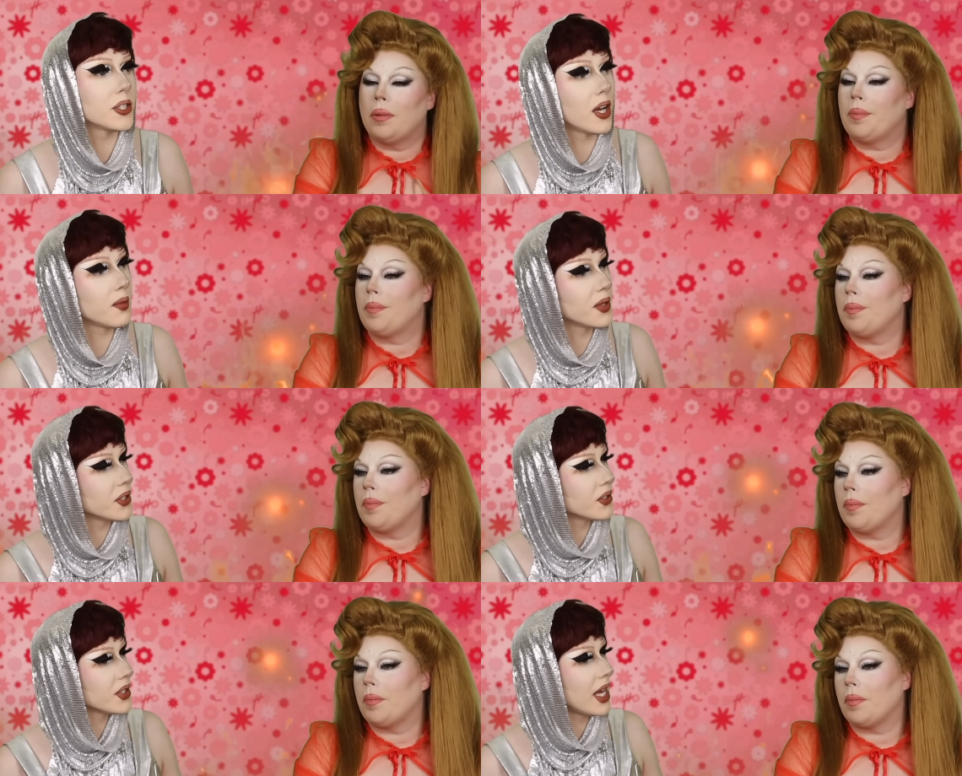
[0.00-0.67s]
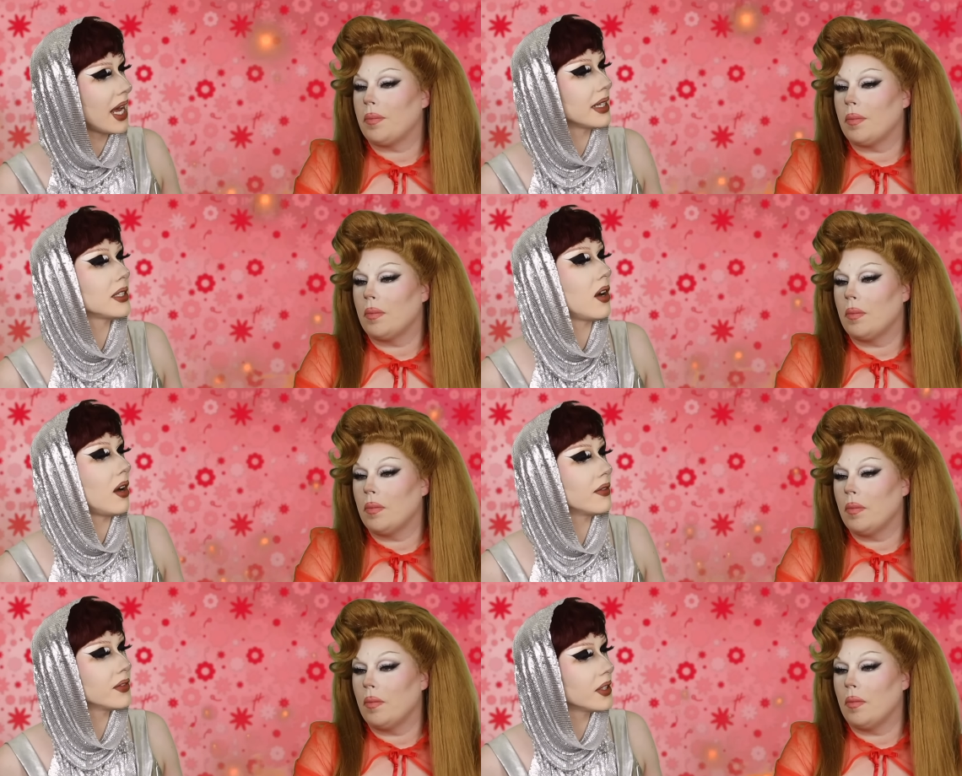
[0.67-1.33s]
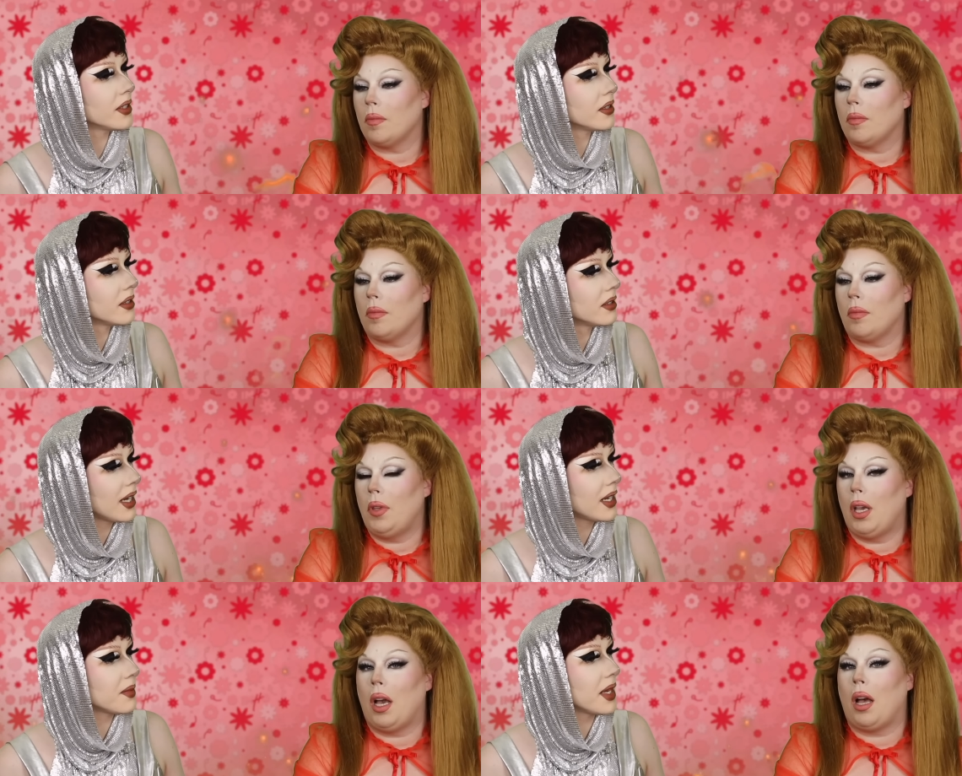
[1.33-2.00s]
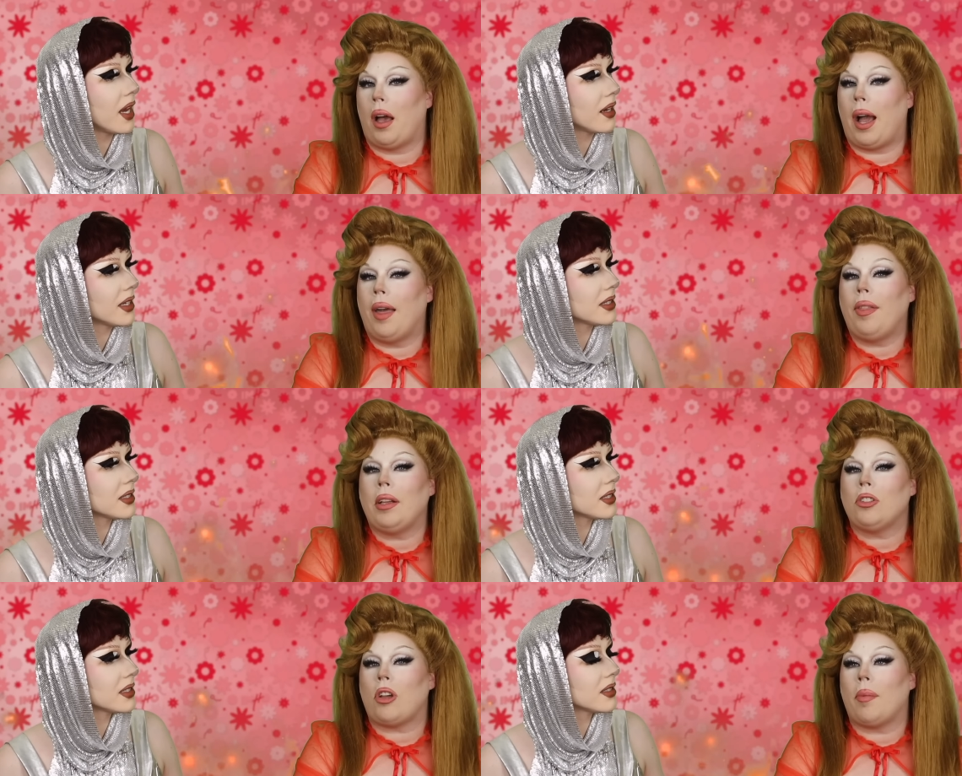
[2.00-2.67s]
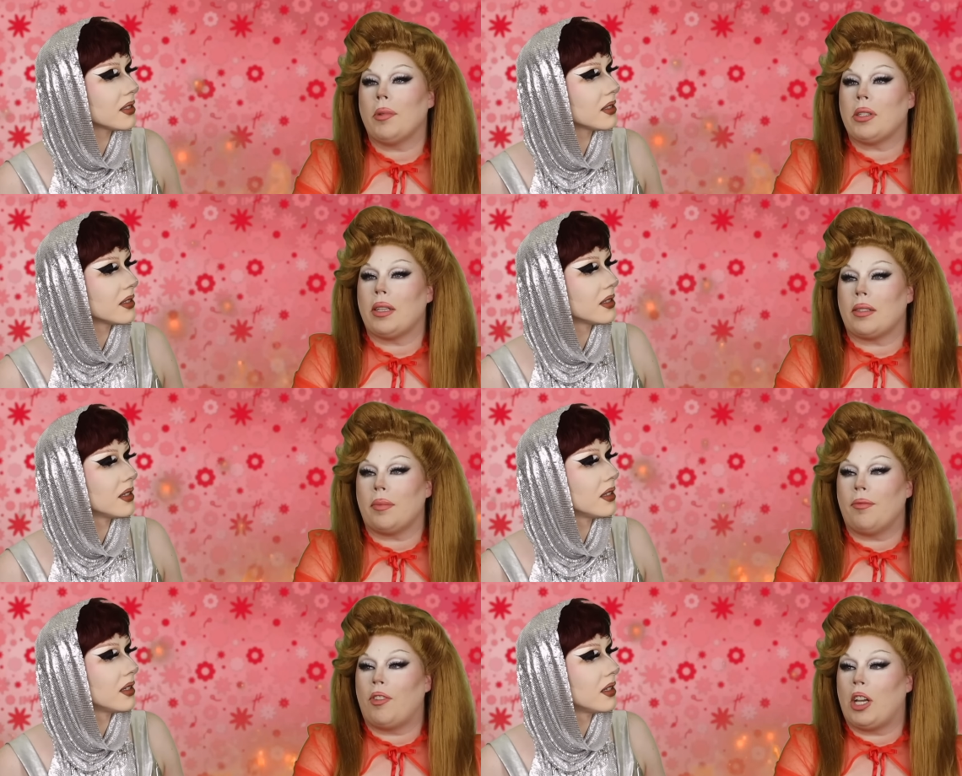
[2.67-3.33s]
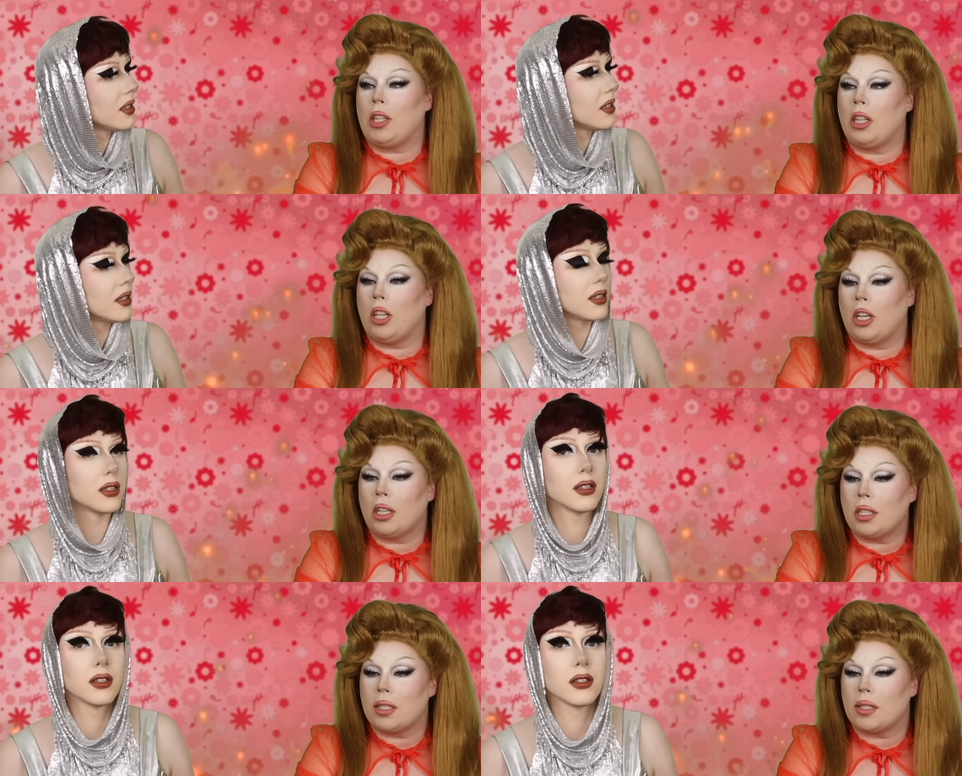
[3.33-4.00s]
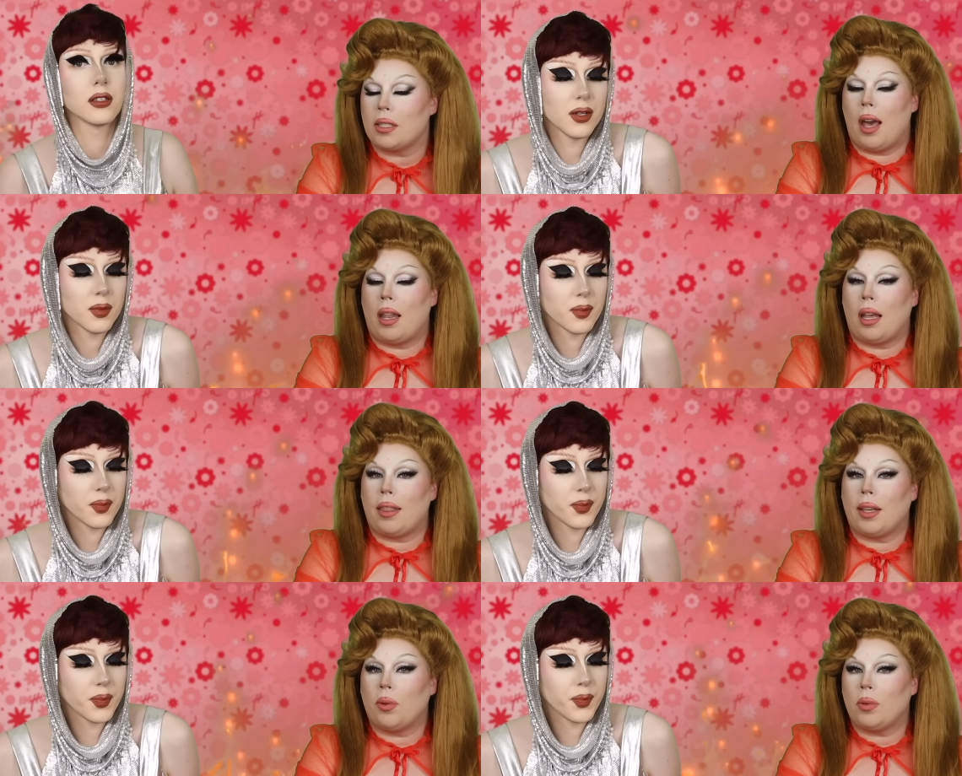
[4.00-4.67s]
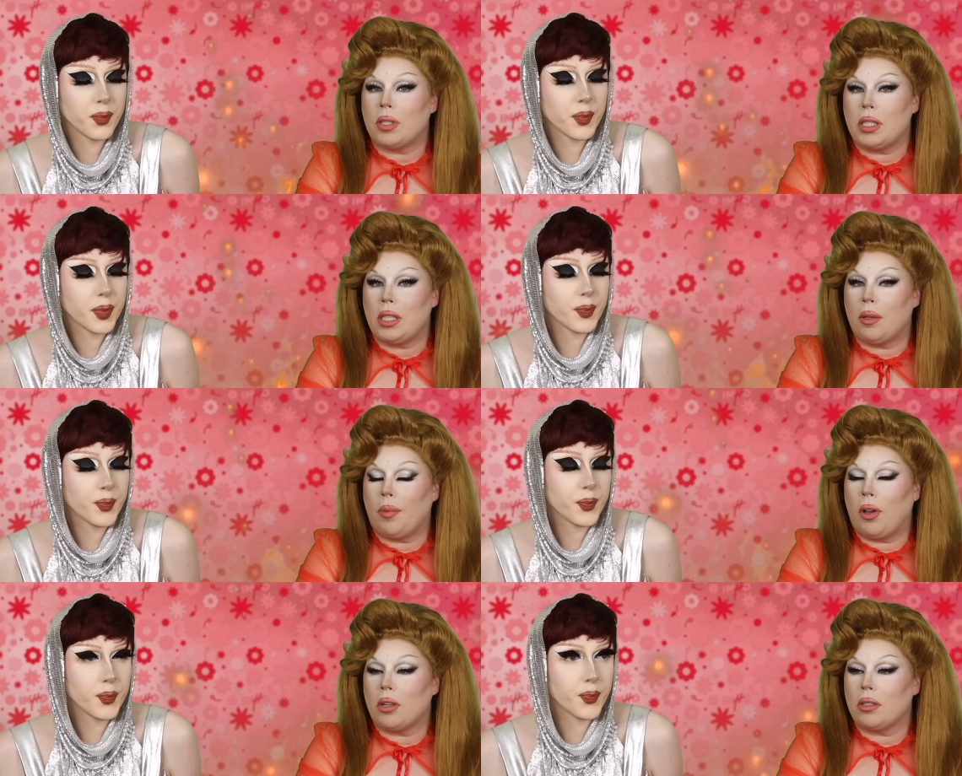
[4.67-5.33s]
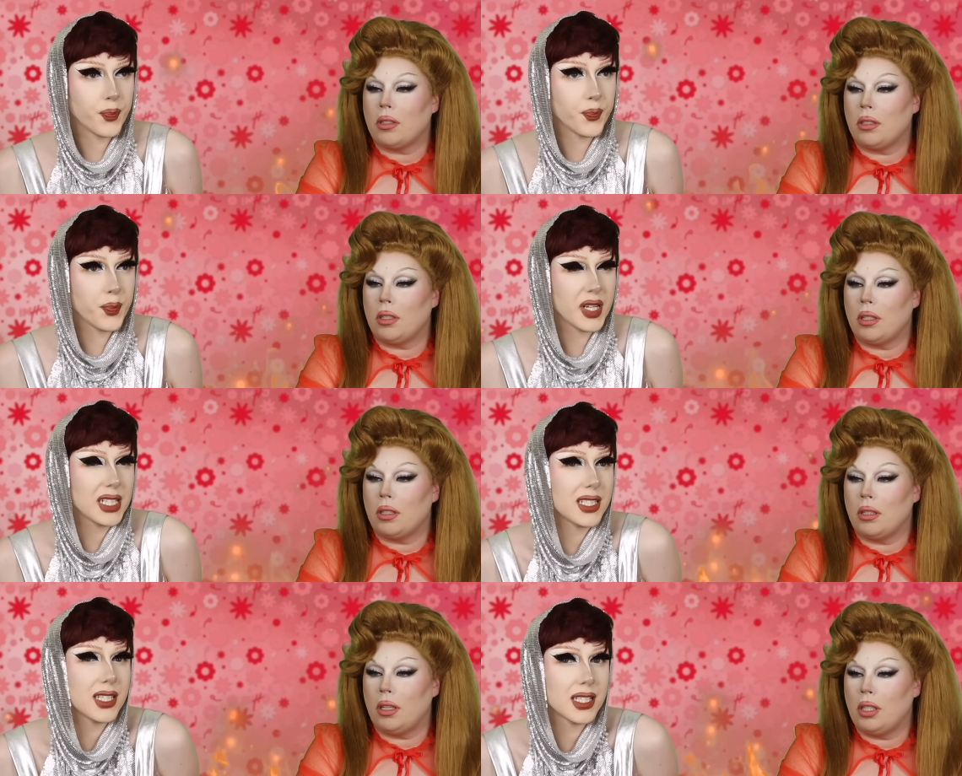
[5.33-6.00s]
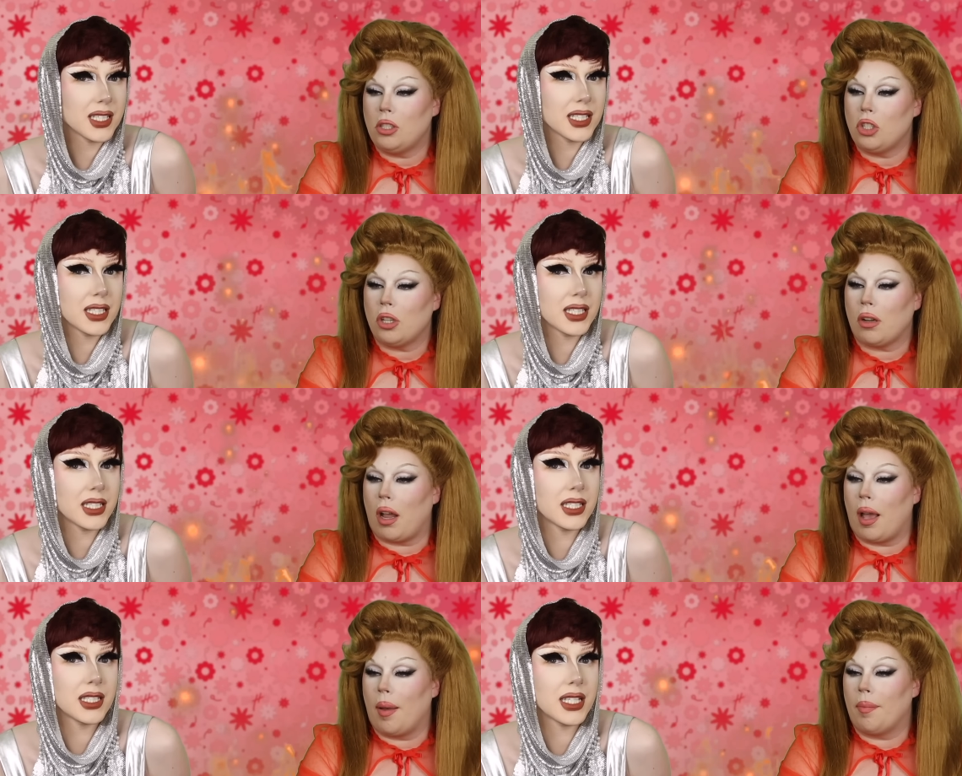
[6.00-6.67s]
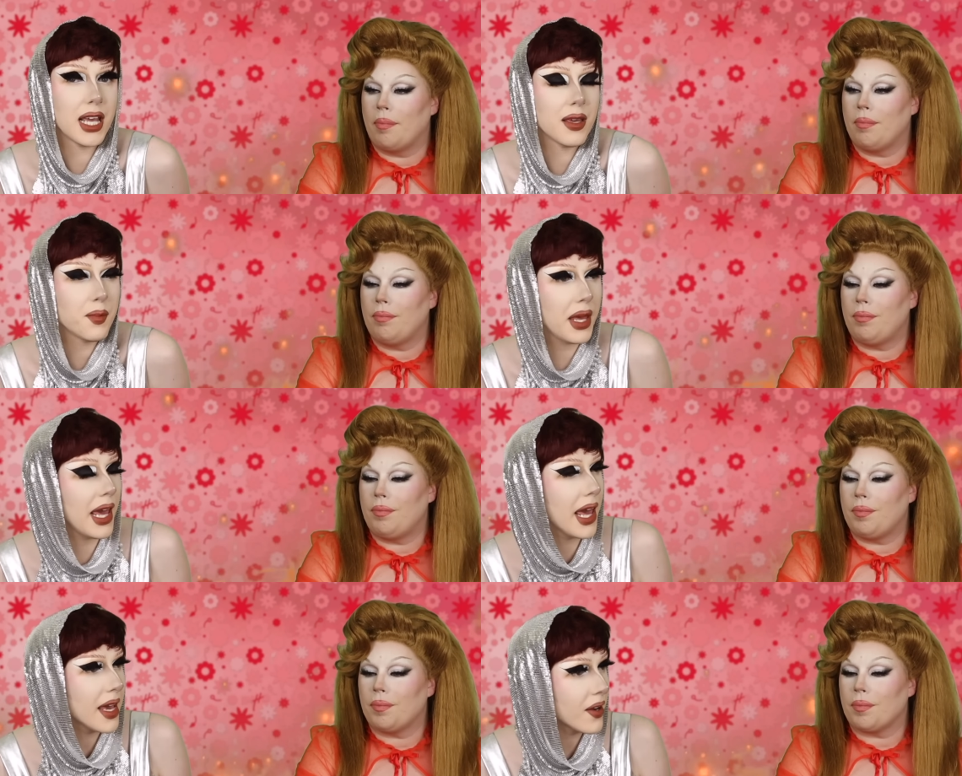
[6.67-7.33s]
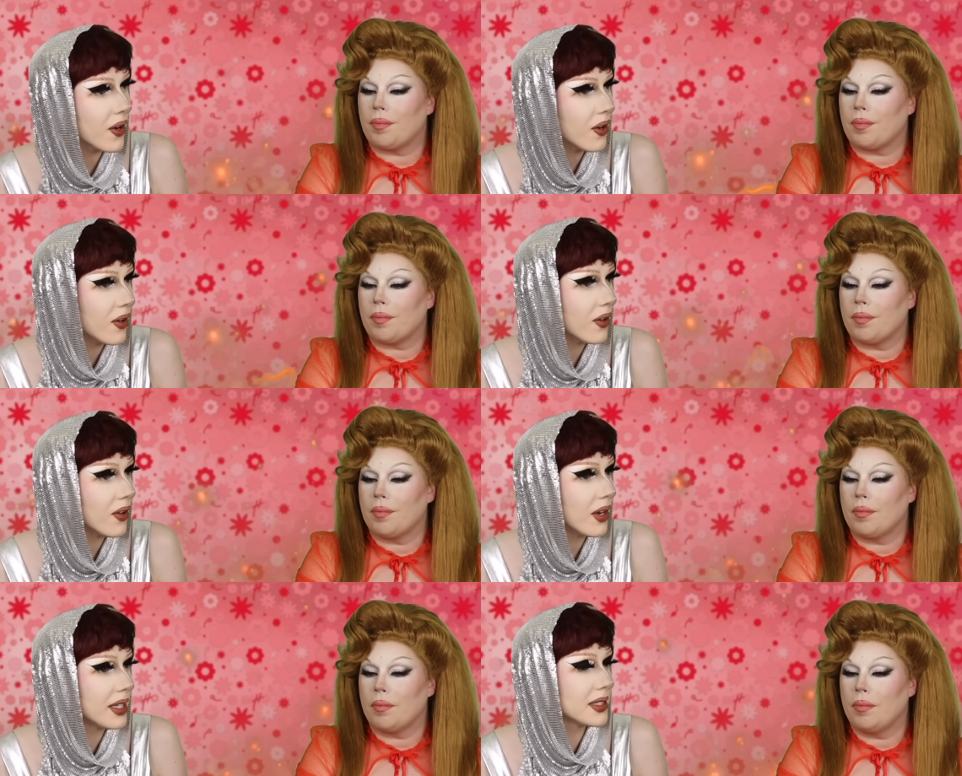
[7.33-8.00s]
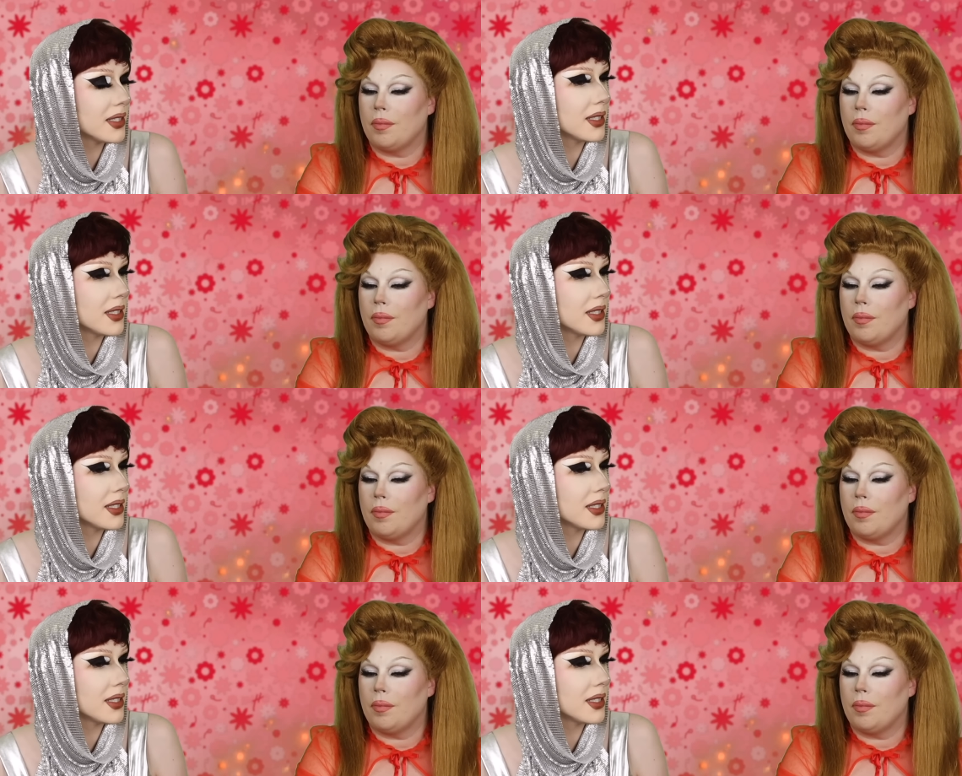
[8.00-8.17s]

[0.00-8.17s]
Speaker 1: Jonbers had to offer. I yeah,
Speaker 2: I think Jonbers has some fun looks, and I think we'll see them on. But it's the Instagram. same
Speaker 1: hair. It's